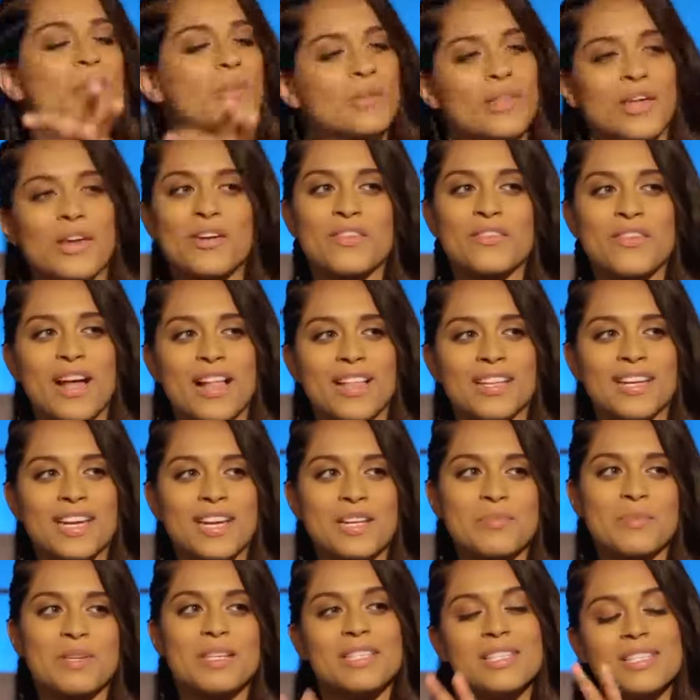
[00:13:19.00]
the people that are
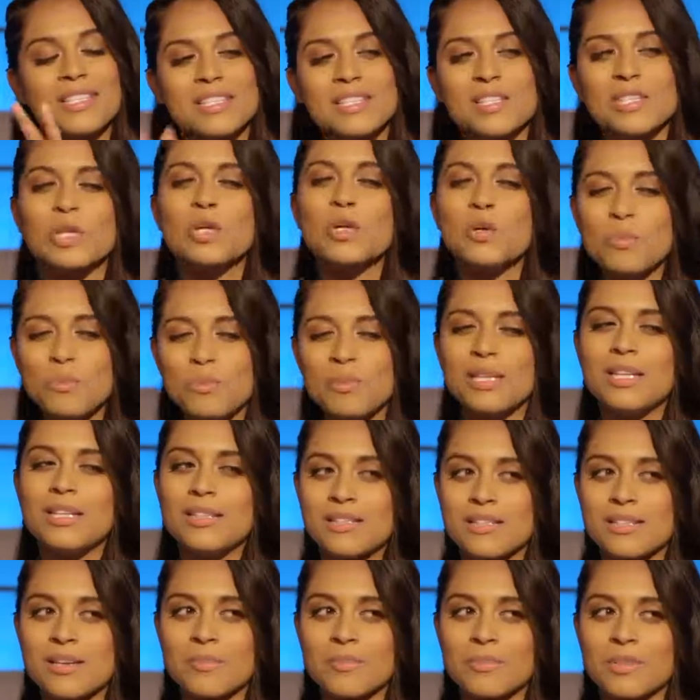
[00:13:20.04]
validating me, it still
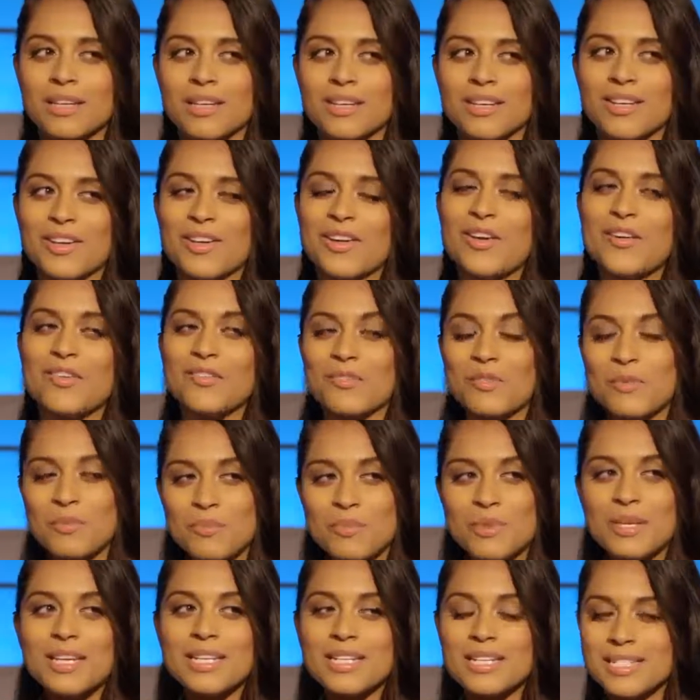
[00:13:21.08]
means something for
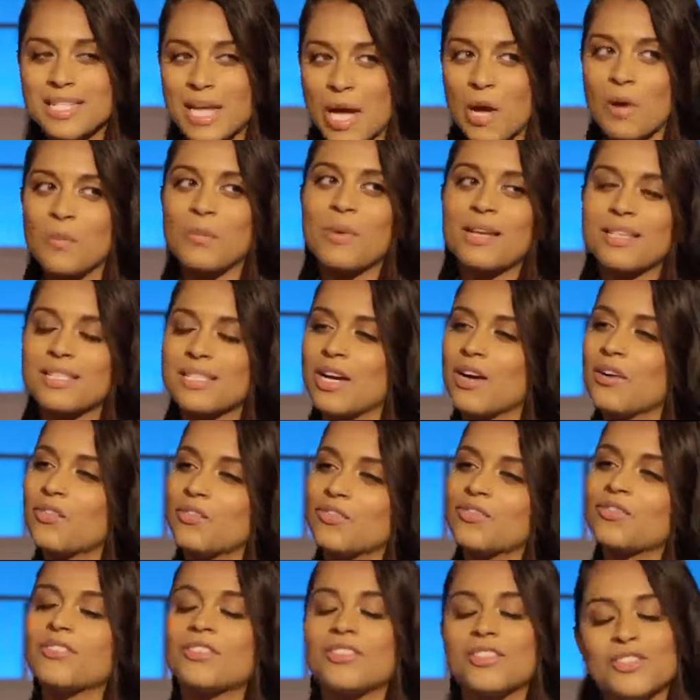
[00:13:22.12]
me to tell
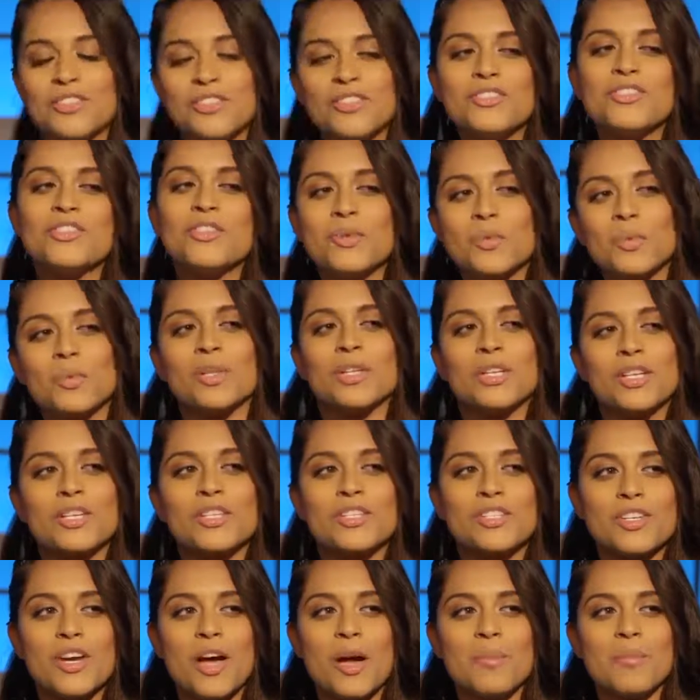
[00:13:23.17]
myself, you did a really
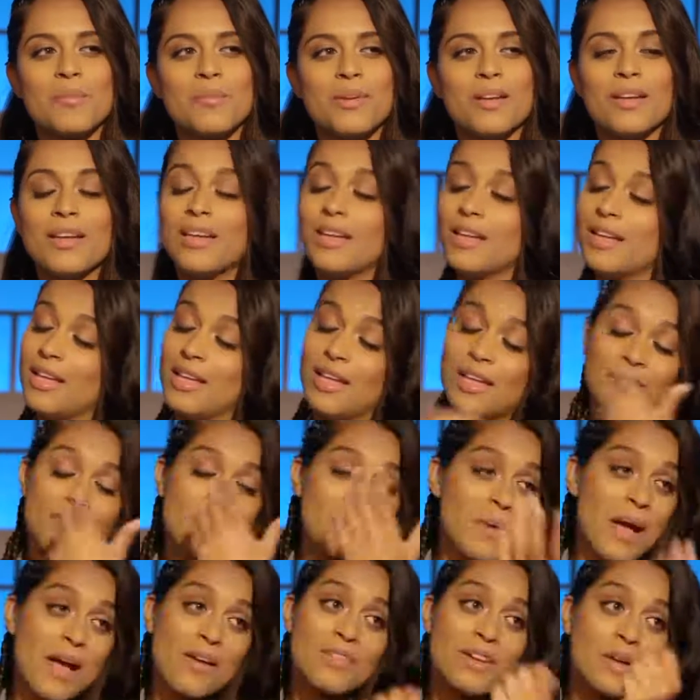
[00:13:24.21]
good job.
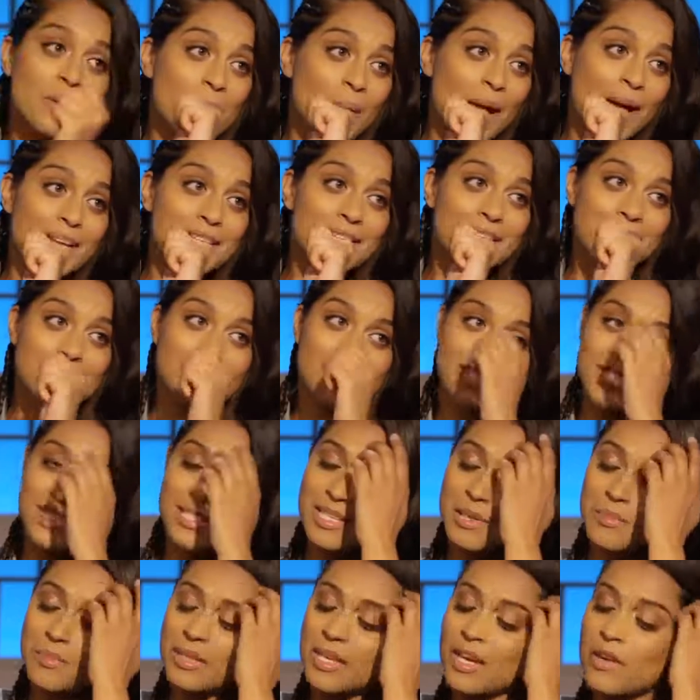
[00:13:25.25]
If I'm having a bad day, this
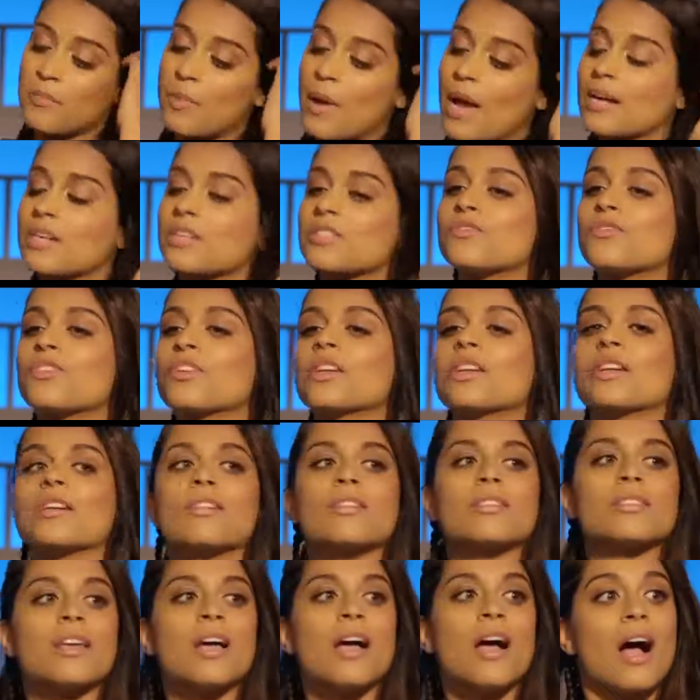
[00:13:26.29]
is something I've practiced for
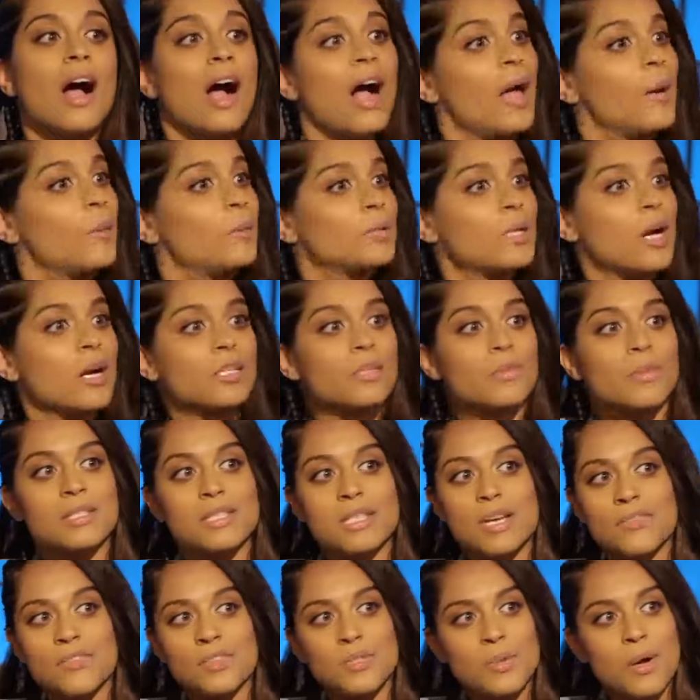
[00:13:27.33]
years, I will talk to
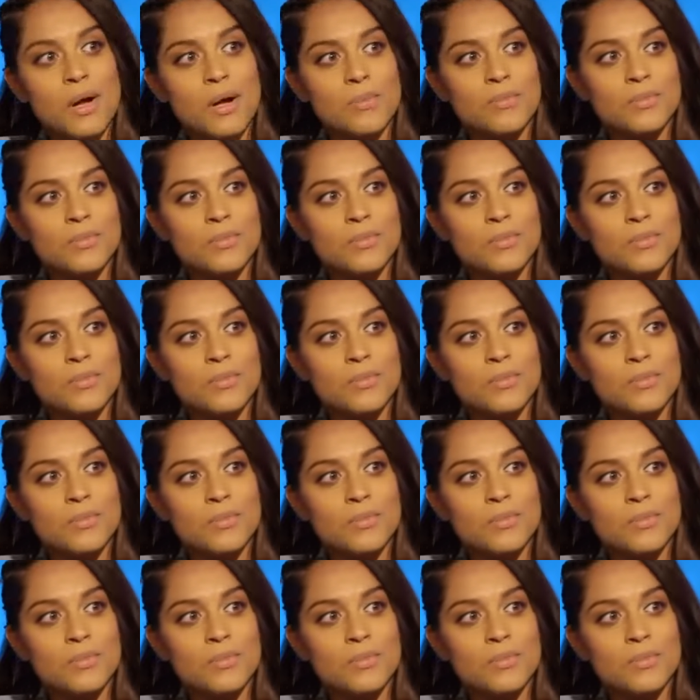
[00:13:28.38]
myself as